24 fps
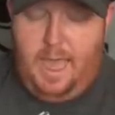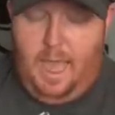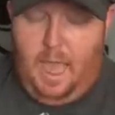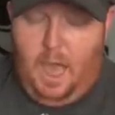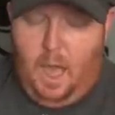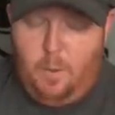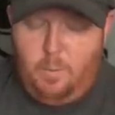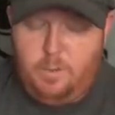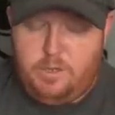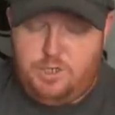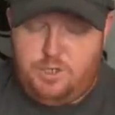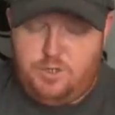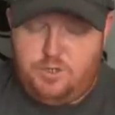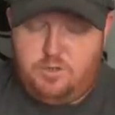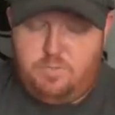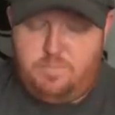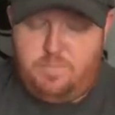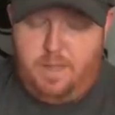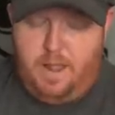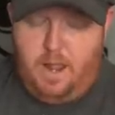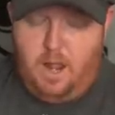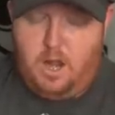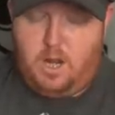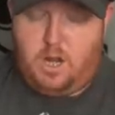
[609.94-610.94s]
How would you
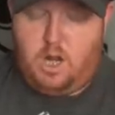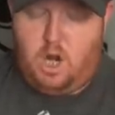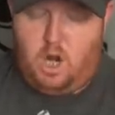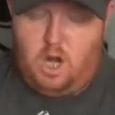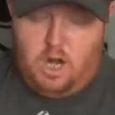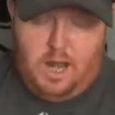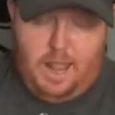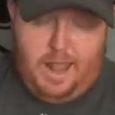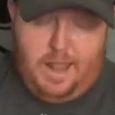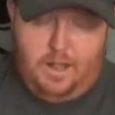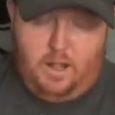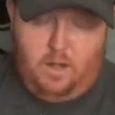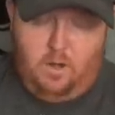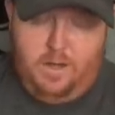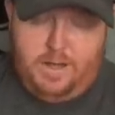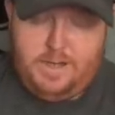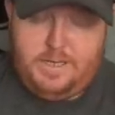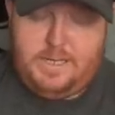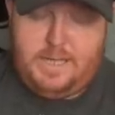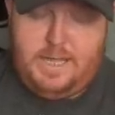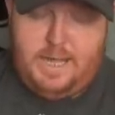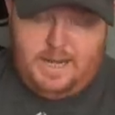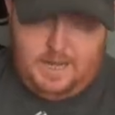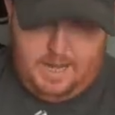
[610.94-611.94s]
compare Kurt Angle
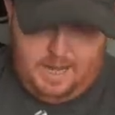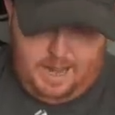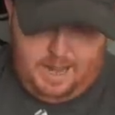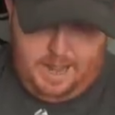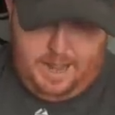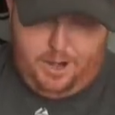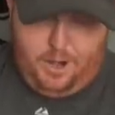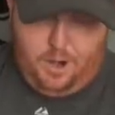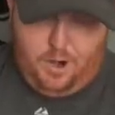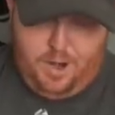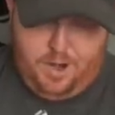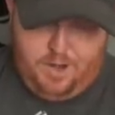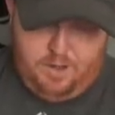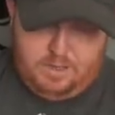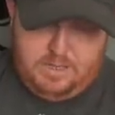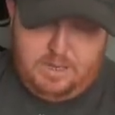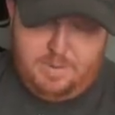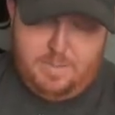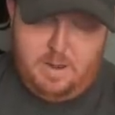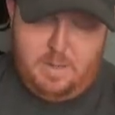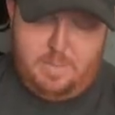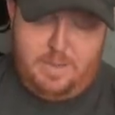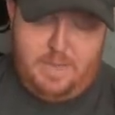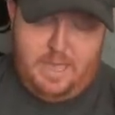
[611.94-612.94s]
at TNA and Kurt Angle
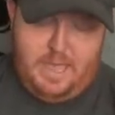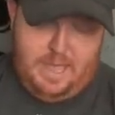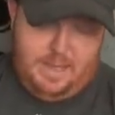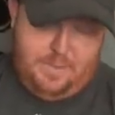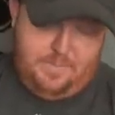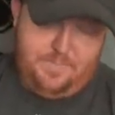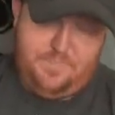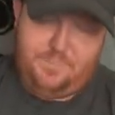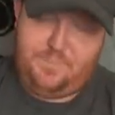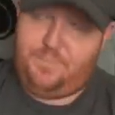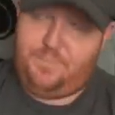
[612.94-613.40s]
at WWE?